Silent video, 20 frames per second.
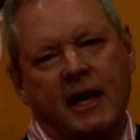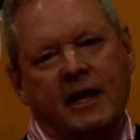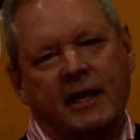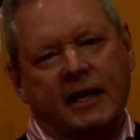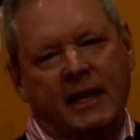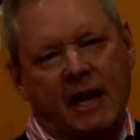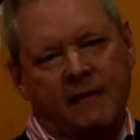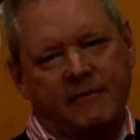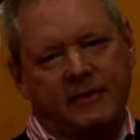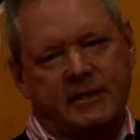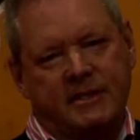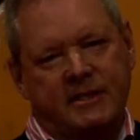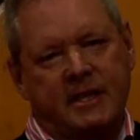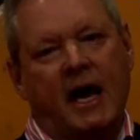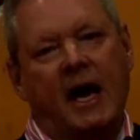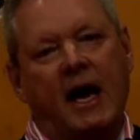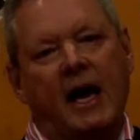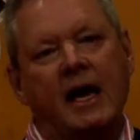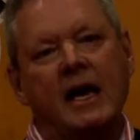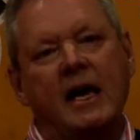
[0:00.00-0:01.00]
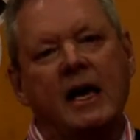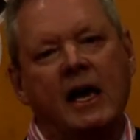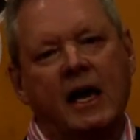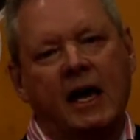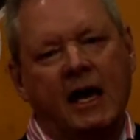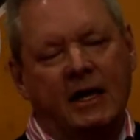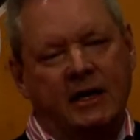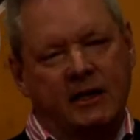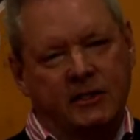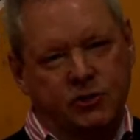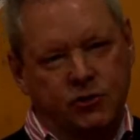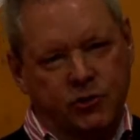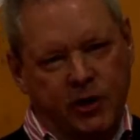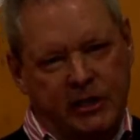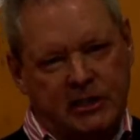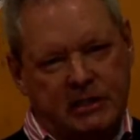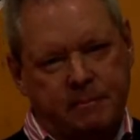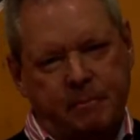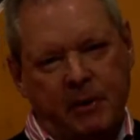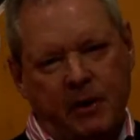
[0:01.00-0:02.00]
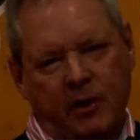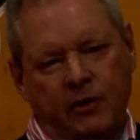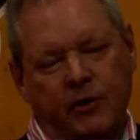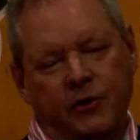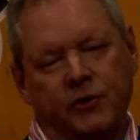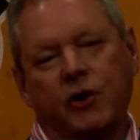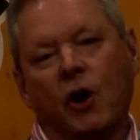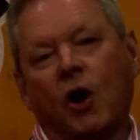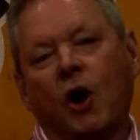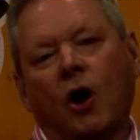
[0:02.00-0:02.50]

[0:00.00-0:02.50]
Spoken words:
can have a say, and it's transparent